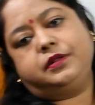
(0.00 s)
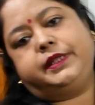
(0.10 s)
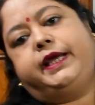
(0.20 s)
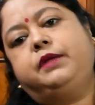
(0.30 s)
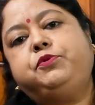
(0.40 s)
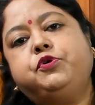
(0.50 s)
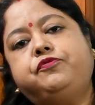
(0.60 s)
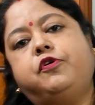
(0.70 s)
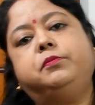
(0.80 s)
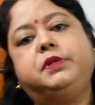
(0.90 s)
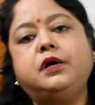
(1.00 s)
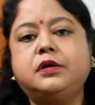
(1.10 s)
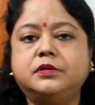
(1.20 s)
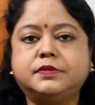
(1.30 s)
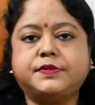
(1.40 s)
They help to form the
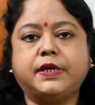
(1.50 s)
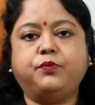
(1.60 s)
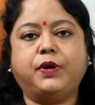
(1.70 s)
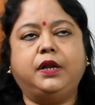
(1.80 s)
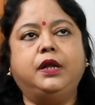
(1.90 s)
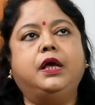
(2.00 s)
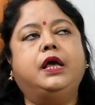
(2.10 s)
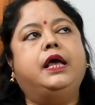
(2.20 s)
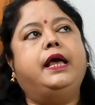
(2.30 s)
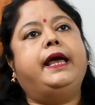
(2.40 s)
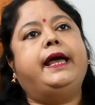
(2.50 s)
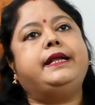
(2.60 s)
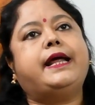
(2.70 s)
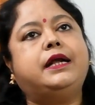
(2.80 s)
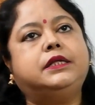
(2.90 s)
cell wall.
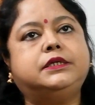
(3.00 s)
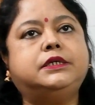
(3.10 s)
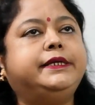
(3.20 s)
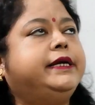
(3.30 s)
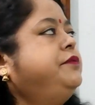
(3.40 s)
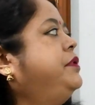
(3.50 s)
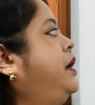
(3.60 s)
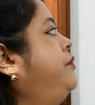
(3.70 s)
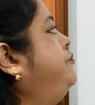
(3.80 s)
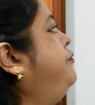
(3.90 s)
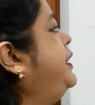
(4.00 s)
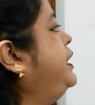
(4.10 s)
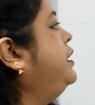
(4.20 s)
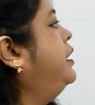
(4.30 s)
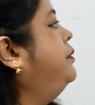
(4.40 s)
And another, they are
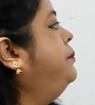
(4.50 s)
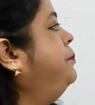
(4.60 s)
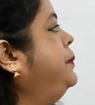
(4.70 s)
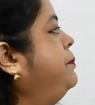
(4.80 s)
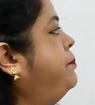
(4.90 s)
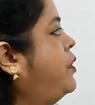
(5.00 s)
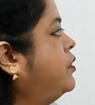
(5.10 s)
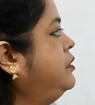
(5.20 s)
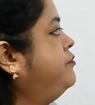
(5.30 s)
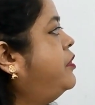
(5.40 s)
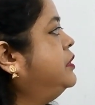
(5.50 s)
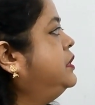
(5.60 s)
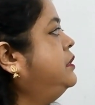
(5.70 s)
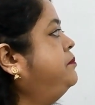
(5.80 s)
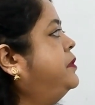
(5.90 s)
very important for
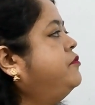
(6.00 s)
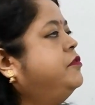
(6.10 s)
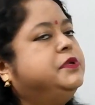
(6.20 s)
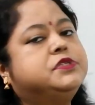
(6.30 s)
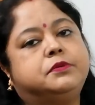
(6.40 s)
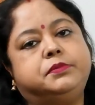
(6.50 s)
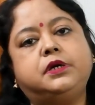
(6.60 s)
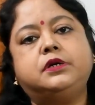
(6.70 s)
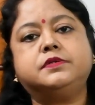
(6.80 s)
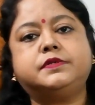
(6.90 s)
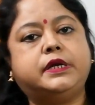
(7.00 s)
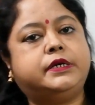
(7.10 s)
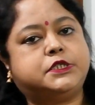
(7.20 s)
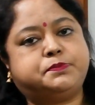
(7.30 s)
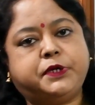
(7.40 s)
the performance of the cell
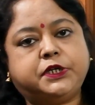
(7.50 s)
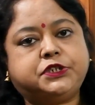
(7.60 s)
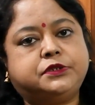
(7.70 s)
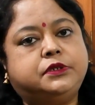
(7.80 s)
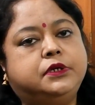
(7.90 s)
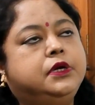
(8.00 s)
respiration.